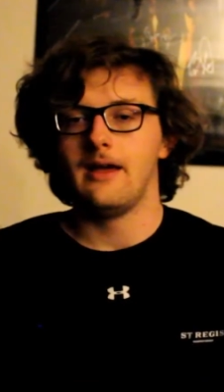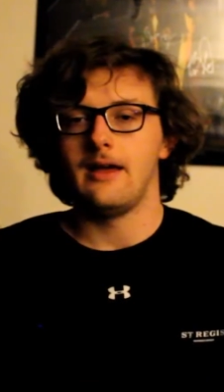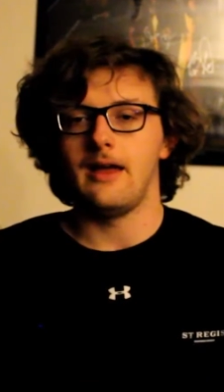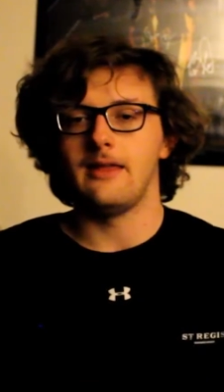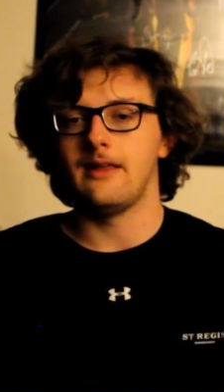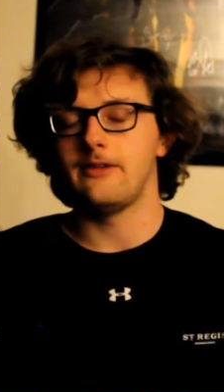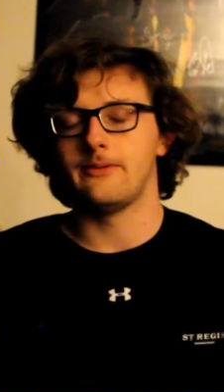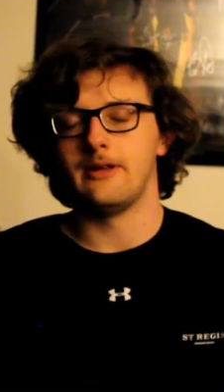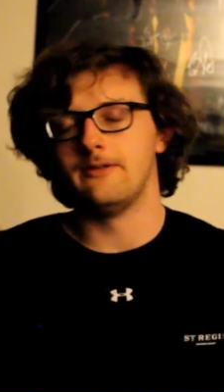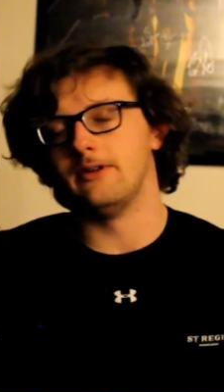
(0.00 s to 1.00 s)
And that's
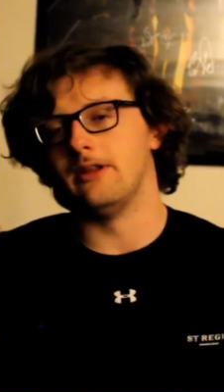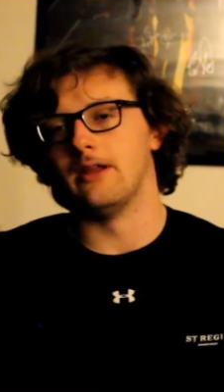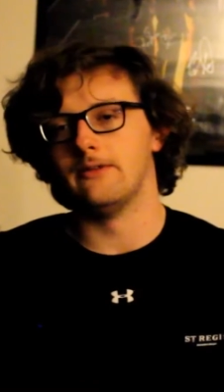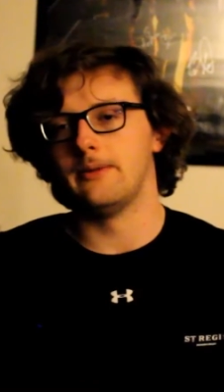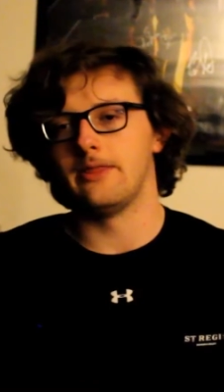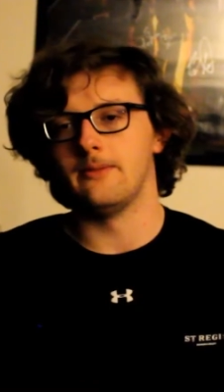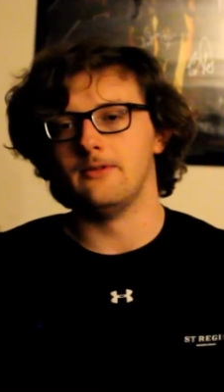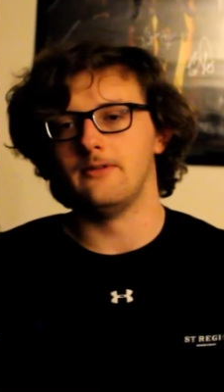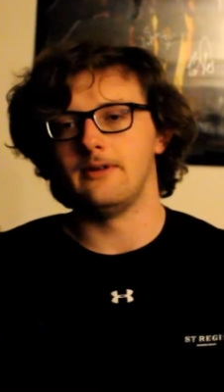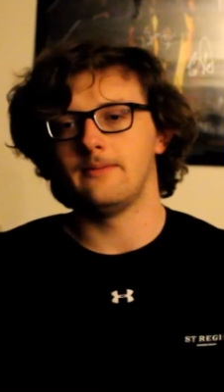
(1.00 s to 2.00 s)
what I really love about the
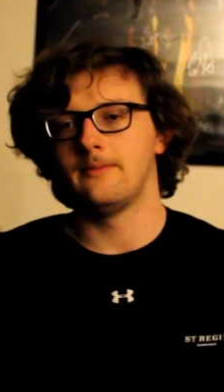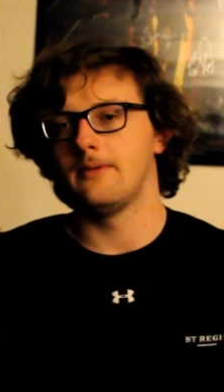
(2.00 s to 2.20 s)
movie.